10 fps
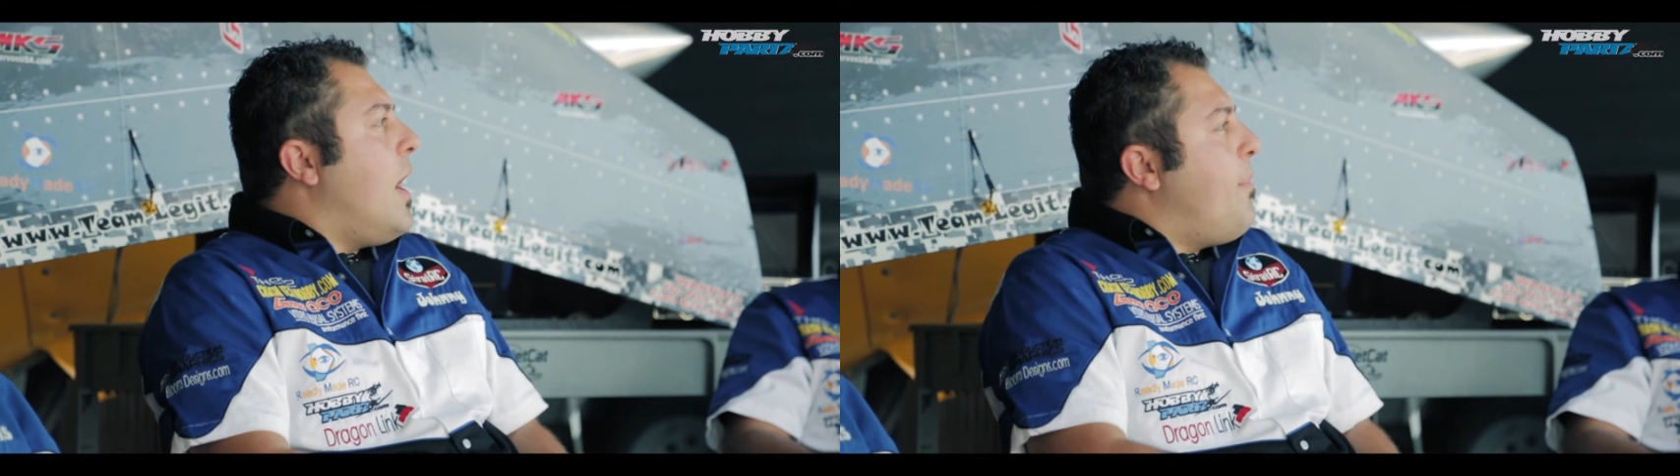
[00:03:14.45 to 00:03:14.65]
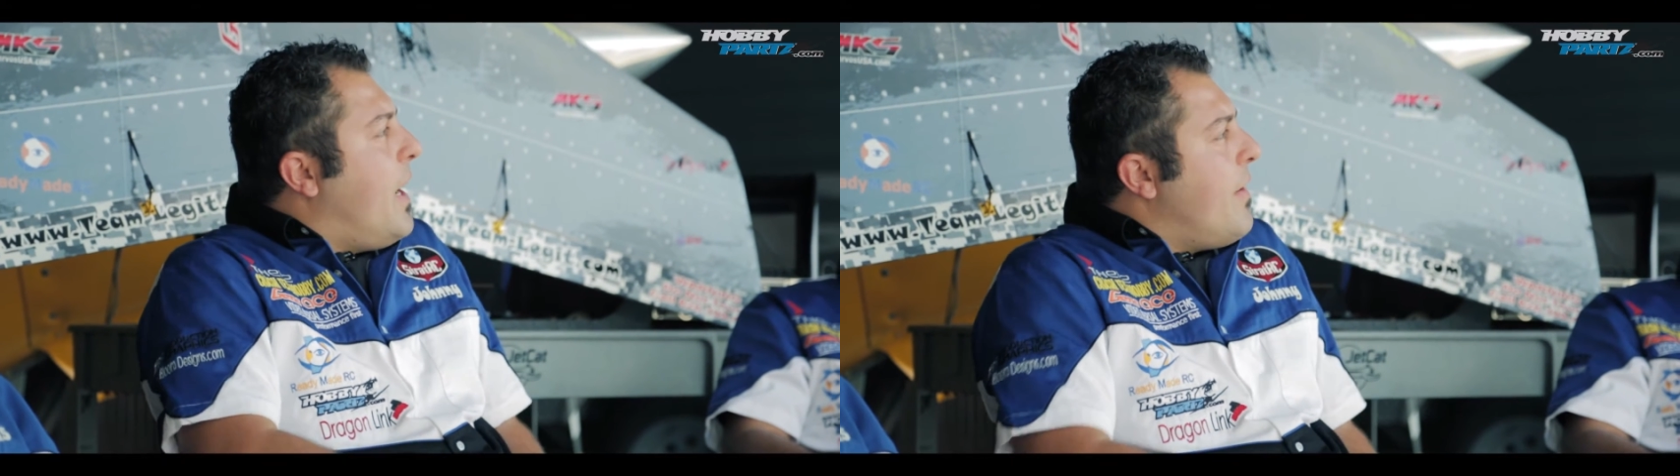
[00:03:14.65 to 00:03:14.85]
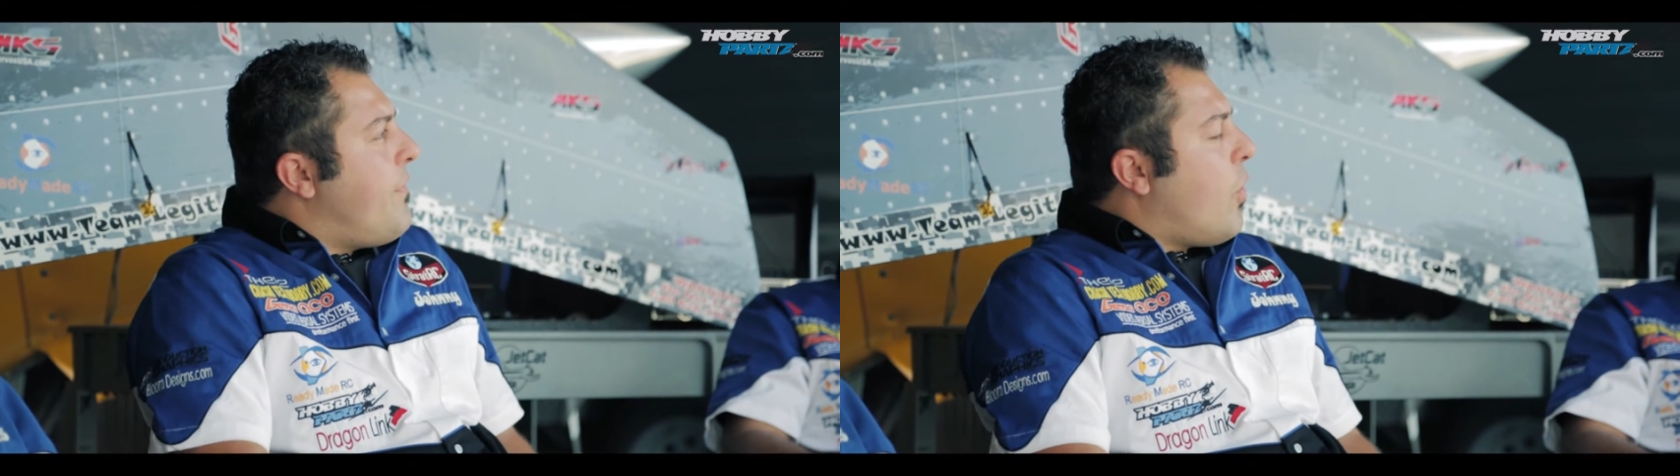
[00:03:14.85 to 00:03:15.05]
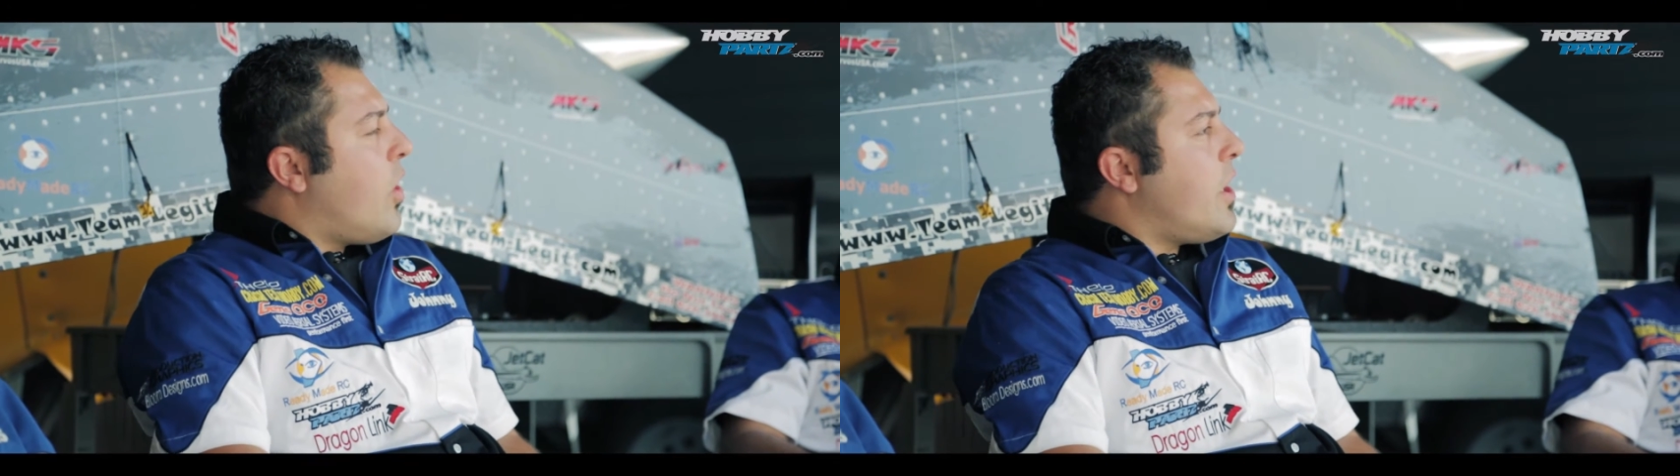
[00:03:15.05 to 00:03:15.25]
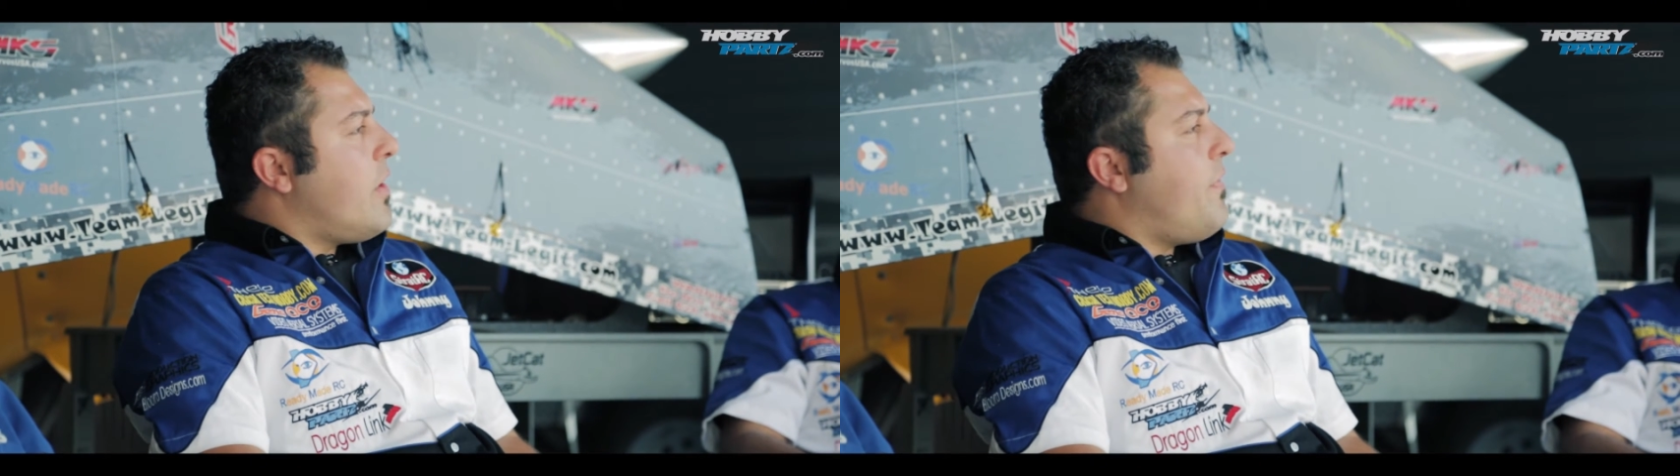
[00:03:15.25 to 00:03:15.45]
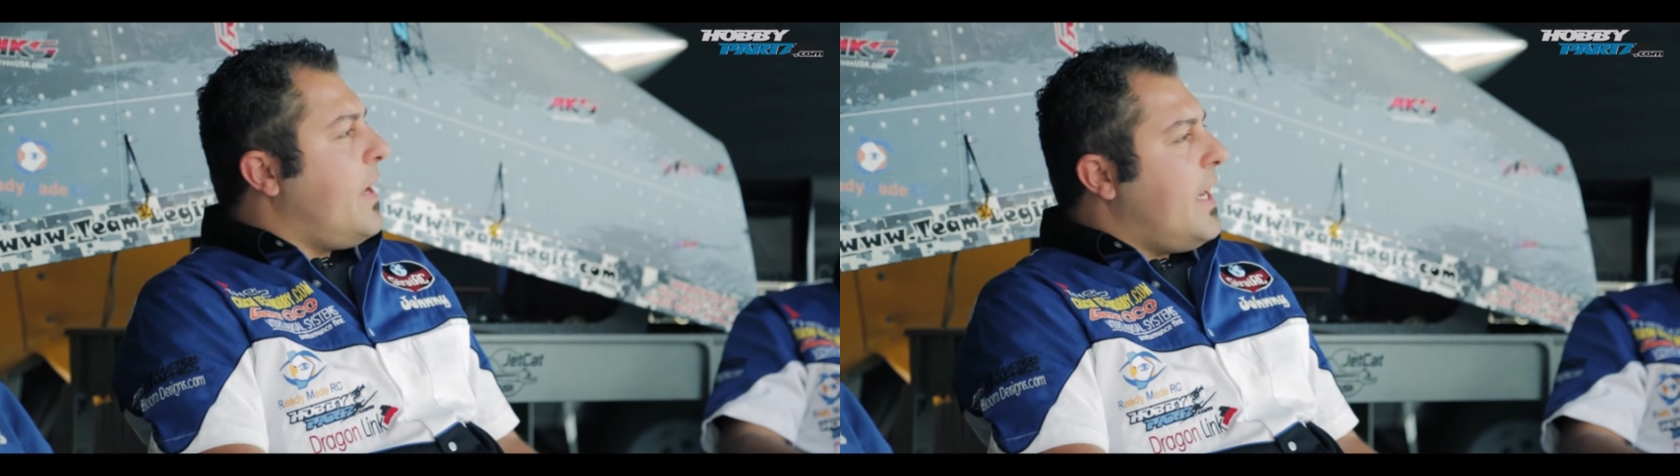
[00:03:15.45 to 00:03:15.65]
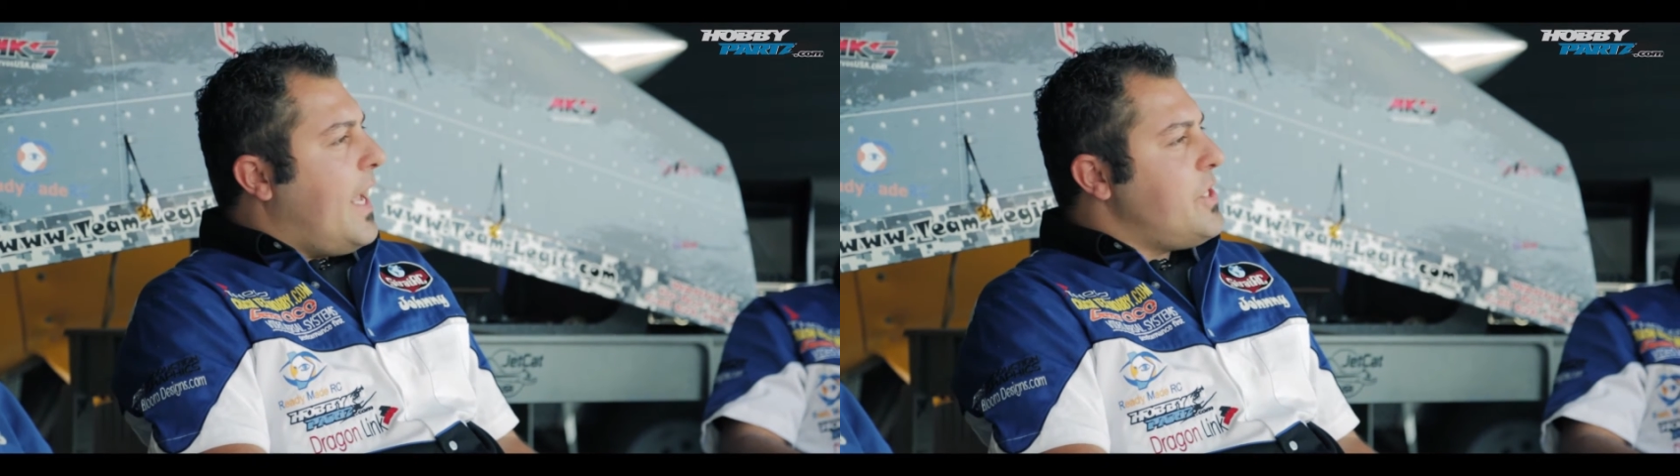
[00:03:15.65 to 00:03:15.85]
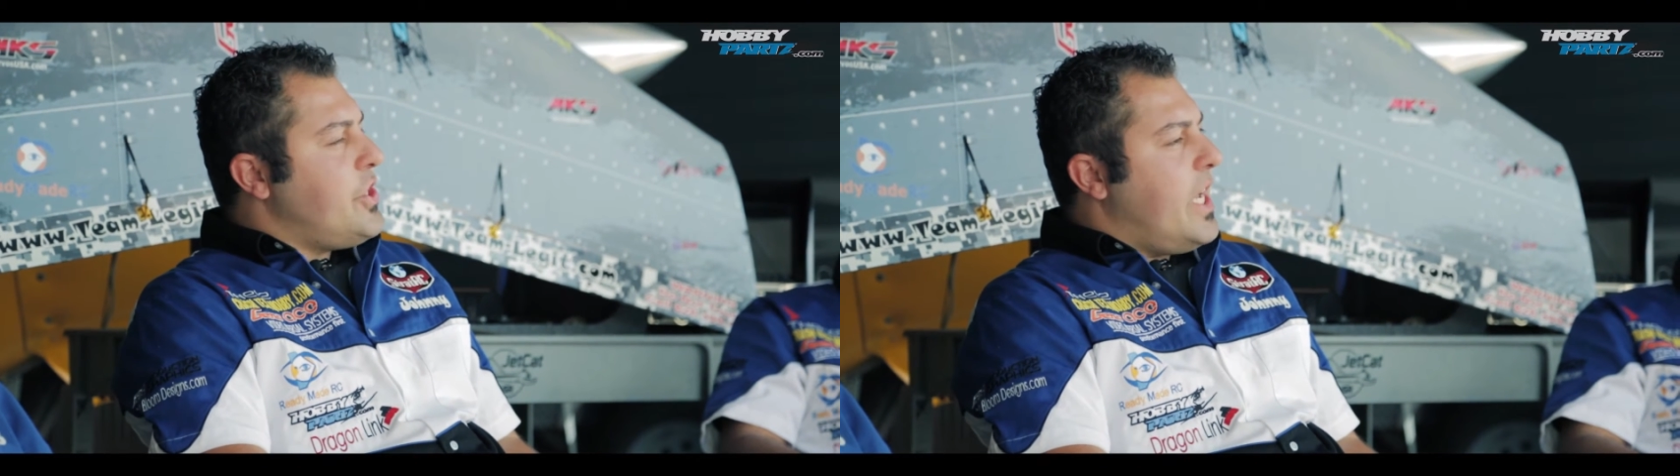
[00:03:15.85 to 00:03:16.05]
above 400 feet
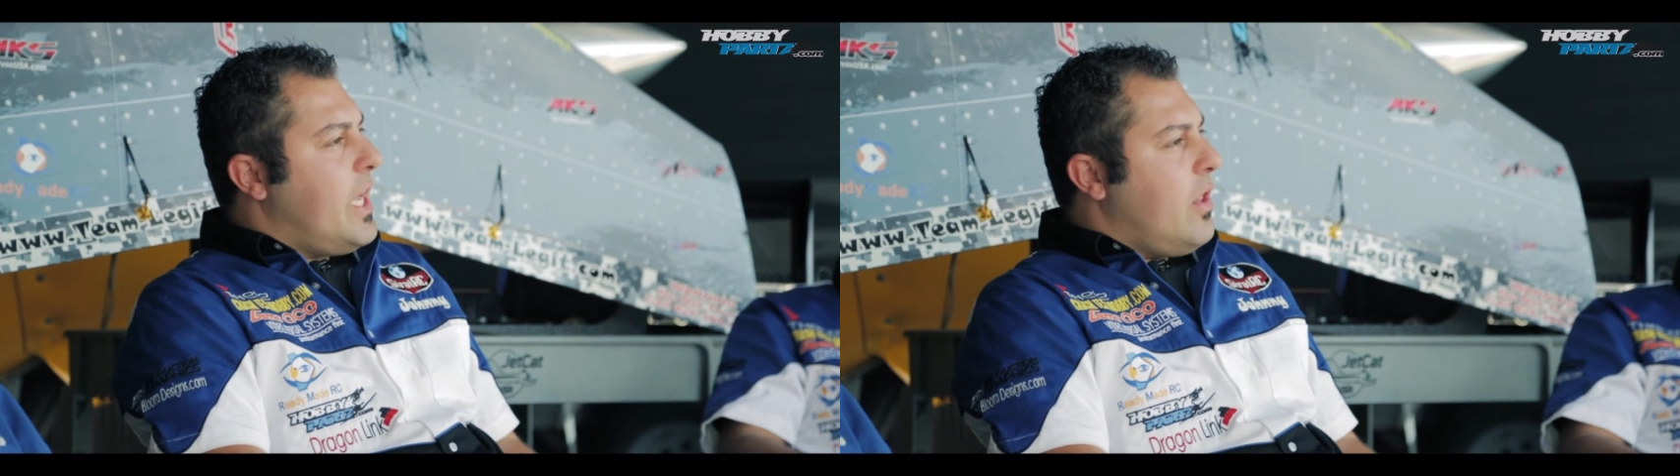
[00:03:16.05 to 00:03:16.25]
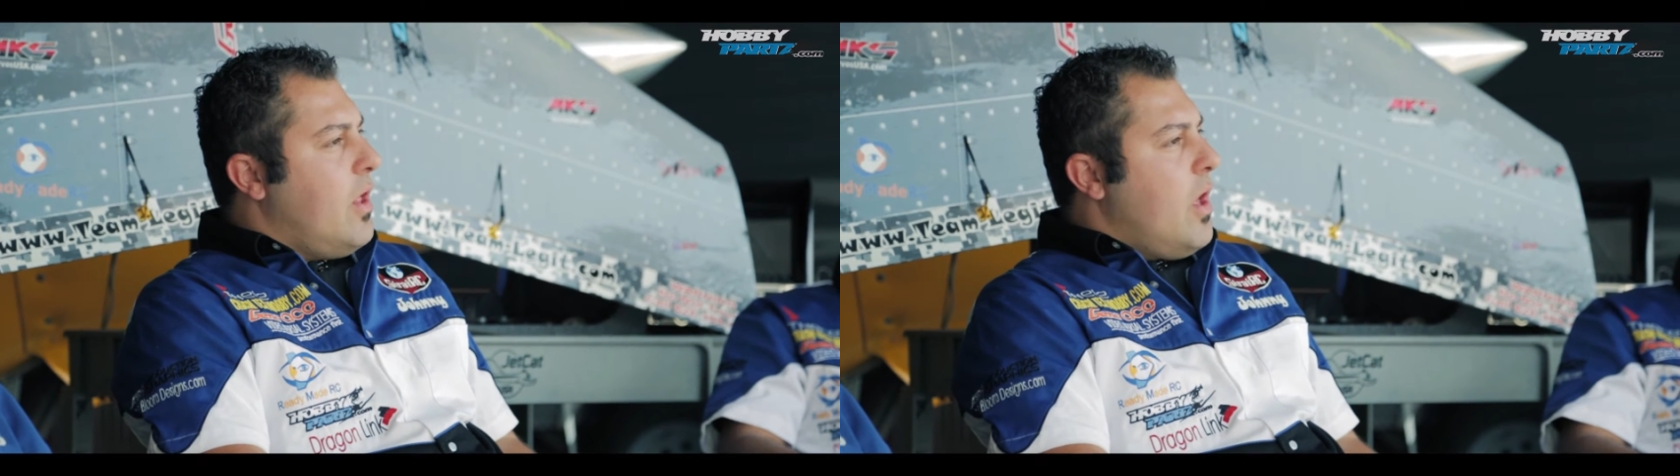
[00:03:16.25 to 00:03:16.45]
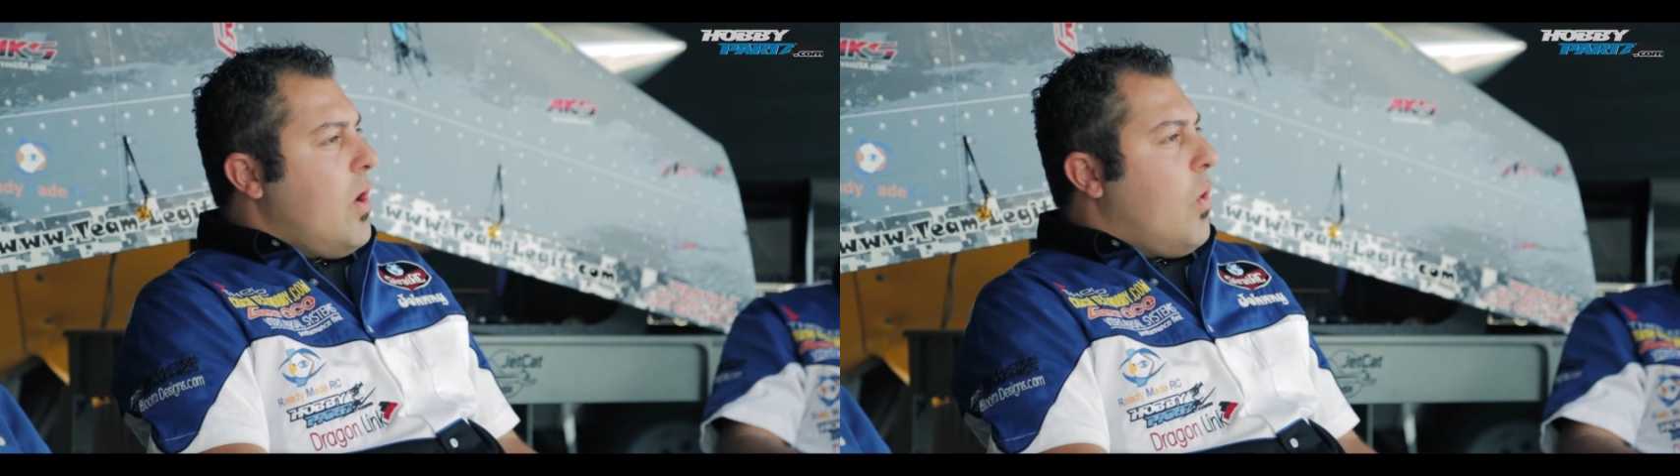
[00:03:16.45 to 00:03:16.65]
AGL